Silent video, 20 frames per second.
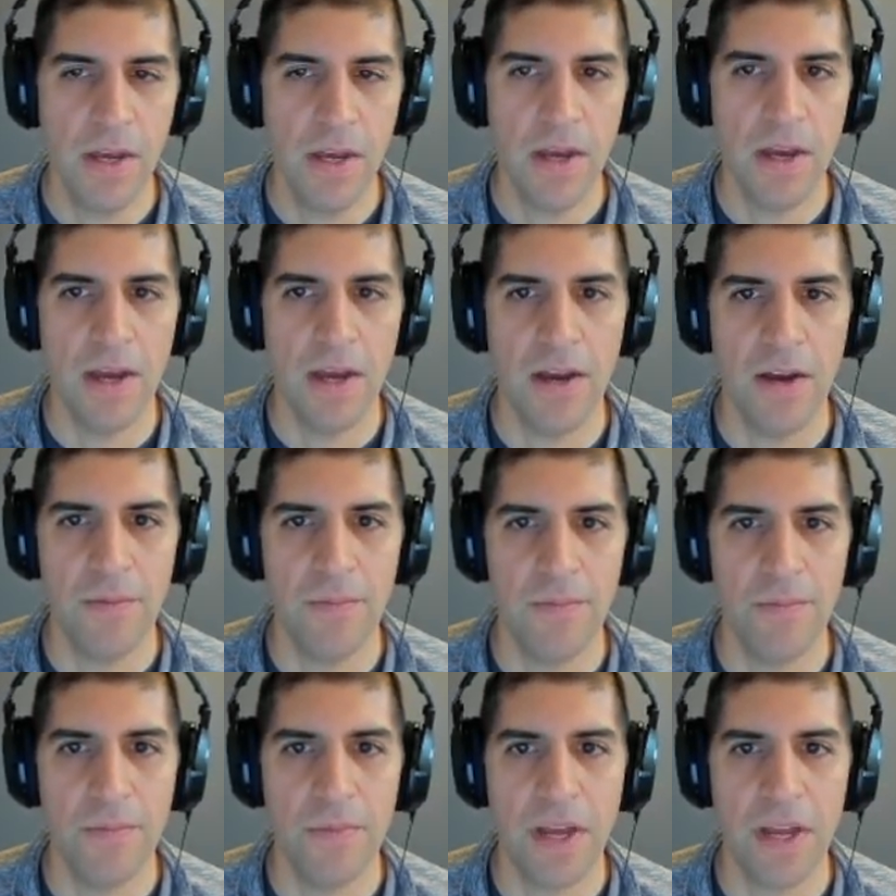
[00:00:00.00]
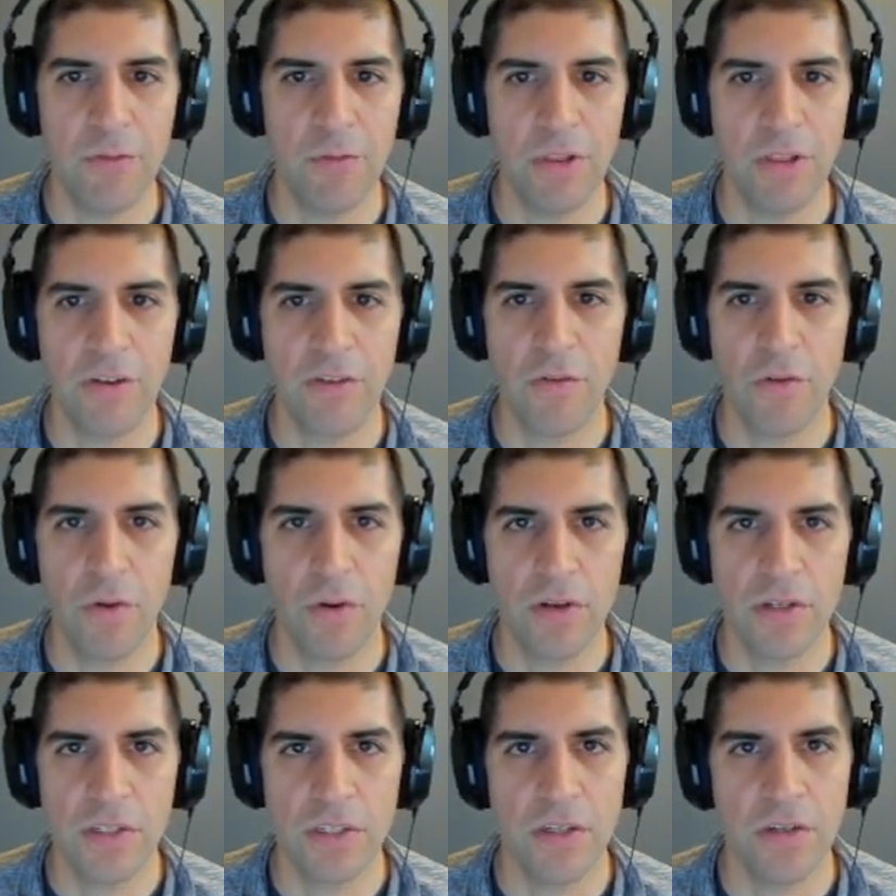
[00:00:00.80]
And we look
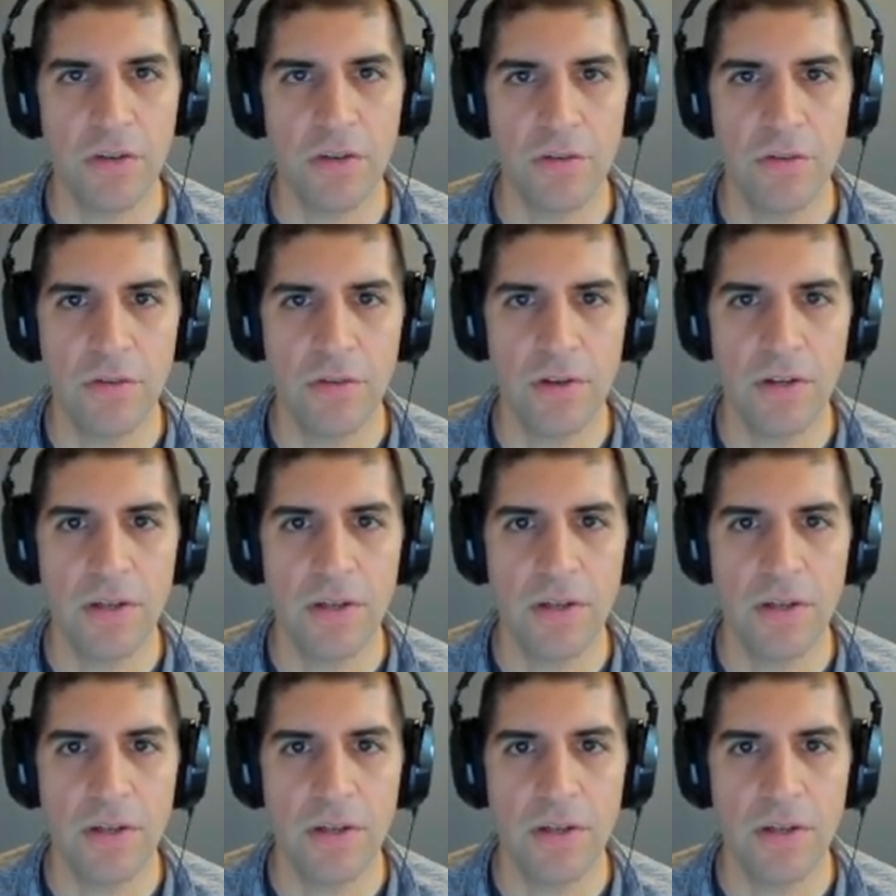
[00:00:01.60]
forward to